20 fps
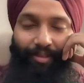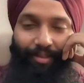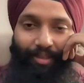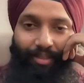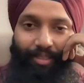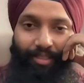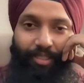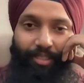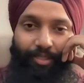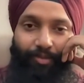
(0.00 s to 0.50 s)
he
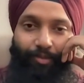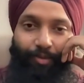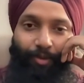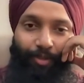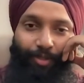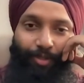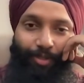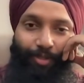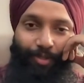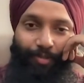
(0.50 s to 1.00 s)
just
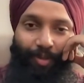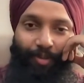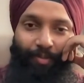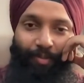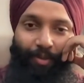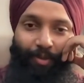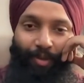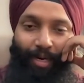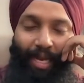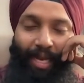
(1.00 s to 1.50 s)
wants people
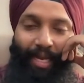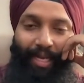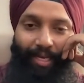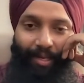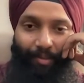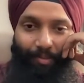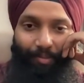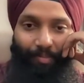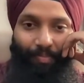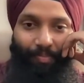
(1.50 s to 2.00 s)
to like
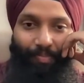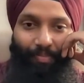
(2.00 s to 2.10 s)
him,